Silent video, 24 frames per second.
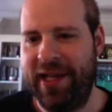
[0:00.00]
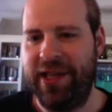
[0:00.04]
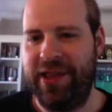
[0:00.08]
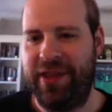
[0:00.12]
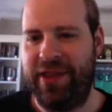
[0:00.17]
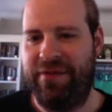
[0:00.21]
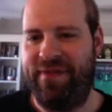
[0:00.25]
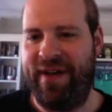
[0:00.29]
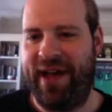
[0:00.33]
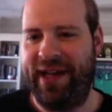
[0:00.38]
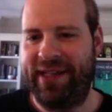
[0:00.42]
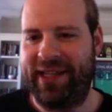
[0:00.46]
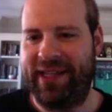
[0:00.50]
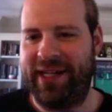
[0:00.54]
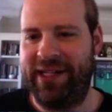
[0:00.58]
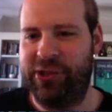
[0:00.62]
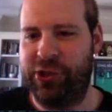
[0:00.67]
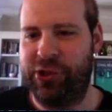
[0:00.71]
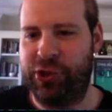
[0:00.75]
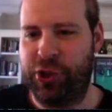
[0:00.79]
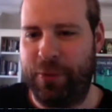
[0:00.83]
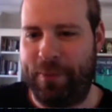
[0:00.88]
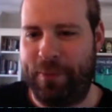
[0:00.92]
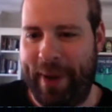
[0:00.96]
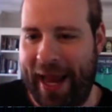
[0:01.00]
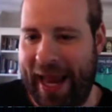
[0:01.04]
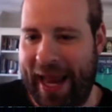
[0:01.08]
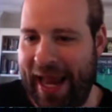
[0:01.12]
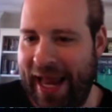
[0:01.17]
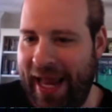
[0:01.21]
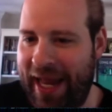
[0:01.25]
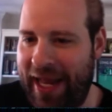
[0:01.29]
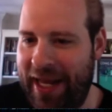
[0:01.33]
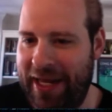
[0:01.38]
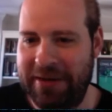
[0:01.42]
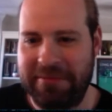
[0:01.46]
The fact that it's
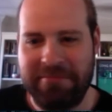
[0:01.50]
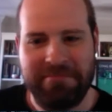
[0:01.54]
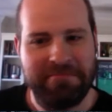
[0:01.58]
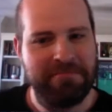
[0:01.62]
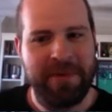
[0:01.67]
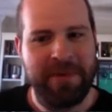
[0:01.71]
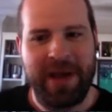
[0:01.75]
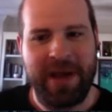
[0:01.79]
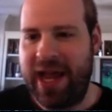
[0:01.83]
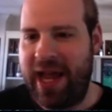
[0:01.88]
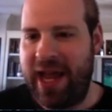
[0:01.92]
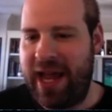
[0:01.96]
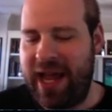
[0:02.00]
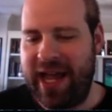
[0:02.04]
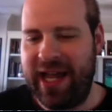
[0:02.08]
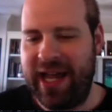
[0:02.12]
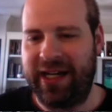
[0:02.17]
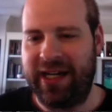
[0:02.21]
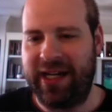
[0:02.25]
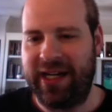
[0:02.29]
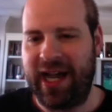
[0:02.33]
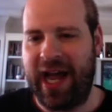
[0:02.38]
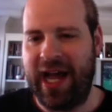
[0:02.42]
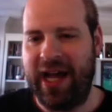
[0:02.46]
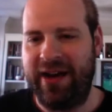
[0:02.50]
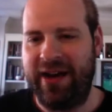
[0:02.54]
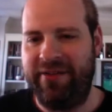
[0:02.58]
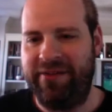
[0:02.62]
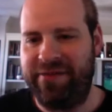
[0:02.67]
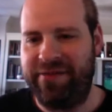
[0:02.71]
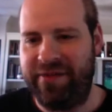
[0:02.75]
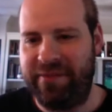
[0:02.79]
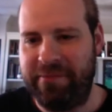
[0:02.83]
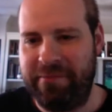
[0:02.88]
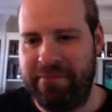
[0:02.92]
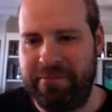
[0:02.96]
Japan, it kind
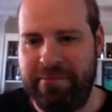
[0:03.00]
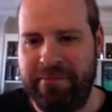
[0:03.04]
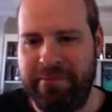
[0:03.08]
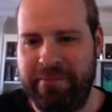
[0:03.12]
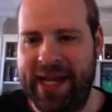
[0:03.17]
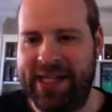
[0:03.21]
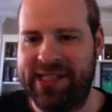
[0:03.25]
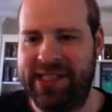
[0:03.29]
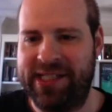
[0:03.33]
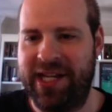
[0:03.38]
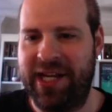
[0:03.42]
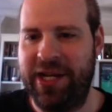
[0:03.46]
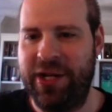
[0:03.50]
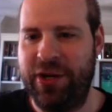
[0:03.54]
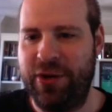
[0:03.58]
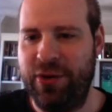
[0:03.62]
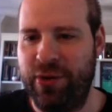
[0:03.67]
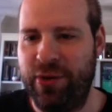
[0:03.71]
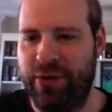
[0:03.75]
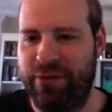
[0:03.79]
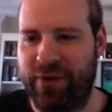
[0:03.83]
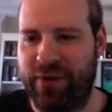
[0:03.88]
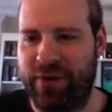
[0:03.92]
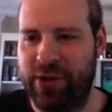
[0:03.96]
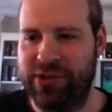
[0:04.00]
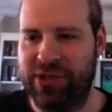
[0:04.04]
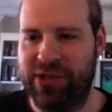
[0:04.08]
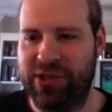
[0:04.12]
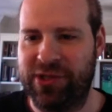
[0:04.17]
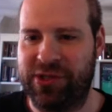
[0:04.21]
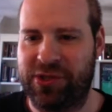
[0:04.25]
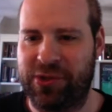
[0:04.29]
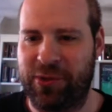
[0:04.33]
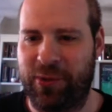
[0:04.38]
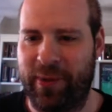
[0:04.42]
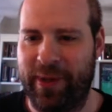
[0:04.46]
of makes it a universal
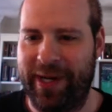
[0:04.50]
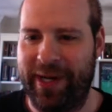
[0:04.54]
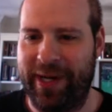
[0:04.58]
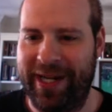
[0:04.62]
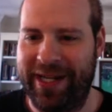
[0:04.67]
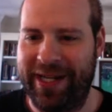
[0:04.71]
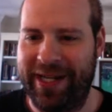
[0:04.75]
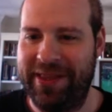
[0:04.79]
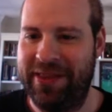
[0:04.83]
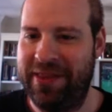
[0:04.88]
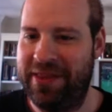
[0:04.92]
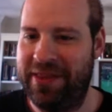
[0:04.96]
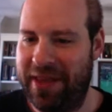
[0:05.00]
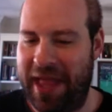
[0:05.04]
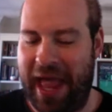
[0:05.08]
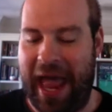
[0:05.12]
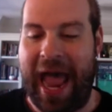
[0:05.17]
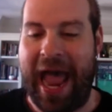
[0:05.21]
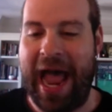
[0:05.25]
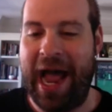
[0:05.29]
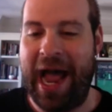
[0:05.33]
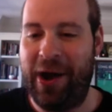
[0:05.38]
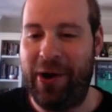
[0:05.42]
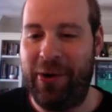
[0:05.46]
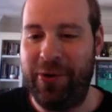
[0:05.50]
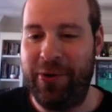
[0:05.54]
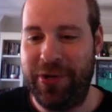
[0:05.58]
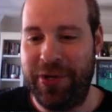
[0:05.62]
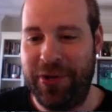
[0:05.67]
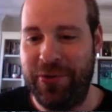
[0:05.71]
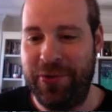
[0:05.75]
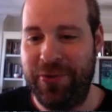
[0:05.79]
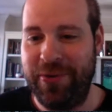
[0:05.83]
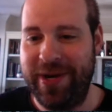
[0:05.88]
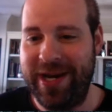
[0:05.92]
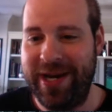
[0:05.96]
story in how
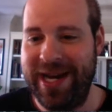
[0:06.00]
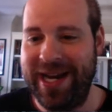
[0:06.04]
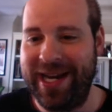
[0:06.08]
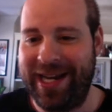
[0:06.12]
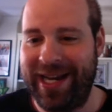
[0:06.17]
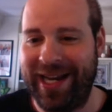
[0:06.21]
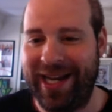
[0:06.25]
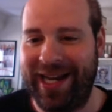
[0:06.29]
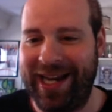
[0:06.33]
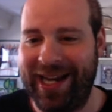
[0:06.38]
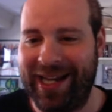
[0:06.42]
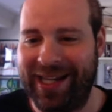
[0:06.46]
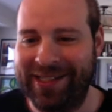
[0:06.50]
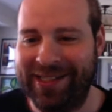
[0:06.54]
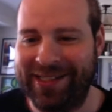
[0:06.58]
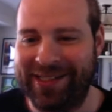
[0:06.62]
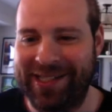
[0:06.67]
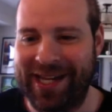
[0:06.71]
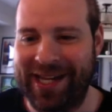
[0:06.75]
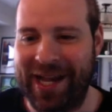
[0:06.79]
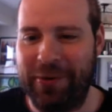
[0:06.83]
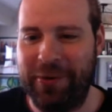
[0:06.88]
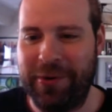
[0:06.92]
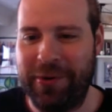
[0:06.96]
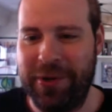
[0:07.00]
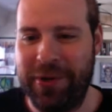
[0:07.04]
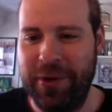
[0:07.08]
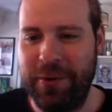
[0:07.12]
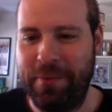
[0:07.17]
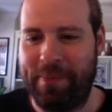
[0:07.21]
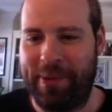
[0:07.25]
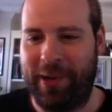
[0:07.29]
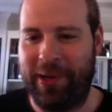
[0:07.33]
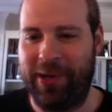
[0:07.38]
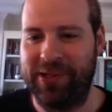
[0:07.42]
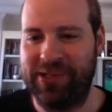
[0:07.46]
unique it is. Now, you
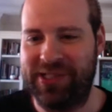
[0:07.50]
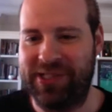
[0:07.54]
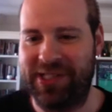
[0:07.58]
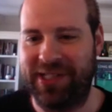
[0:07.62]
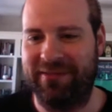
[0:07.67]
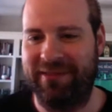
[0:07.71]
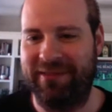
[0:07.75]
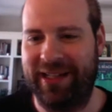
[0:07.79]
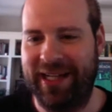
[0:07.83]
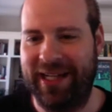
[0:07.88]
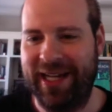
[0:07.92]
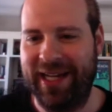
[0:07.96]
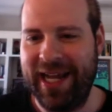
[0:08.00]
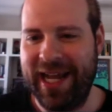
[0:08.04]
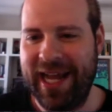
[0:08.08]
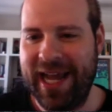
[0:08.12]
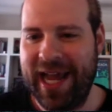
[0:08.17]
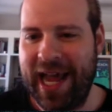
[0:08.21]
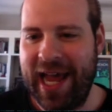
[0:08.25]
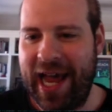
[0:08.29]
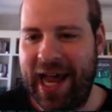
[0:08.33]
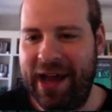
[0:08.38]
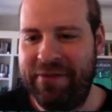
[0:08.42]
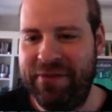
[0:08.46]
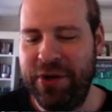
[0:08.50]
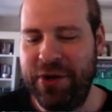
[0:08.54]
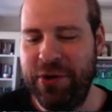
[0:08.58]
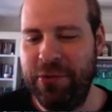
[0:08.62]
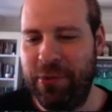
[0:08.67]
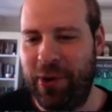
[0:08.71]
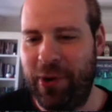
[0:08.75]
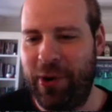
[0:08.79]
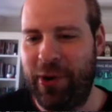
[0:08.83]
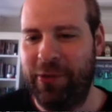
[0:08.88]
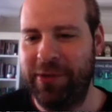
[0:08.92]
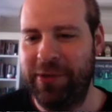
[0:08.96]
personally, have you
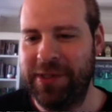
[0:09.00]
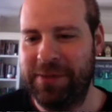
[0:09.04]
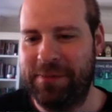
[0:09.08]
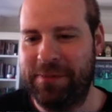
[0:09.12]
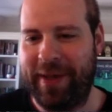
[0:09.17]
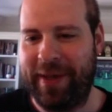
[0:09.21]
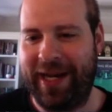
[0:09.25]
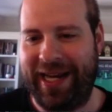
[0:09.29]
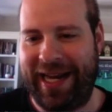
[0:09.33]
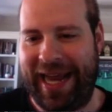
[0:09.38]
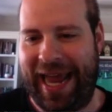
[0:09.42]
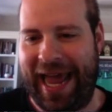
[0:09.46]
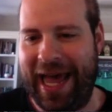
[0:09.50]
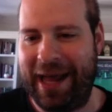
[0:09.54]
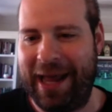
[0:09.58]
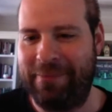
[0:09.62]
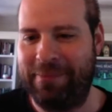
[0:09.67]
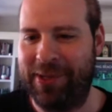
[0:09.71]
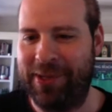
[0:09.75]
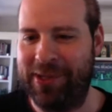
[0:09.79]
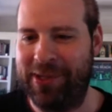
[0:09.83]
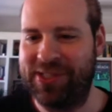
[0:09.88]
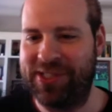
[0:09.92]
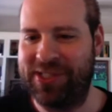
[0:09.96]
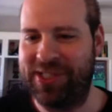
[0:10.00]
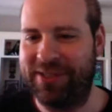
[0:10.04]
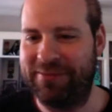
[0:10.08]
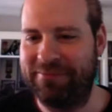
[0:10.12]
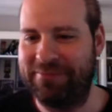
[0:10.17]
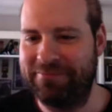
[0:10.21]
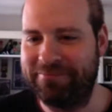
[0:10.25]
always been a cat person?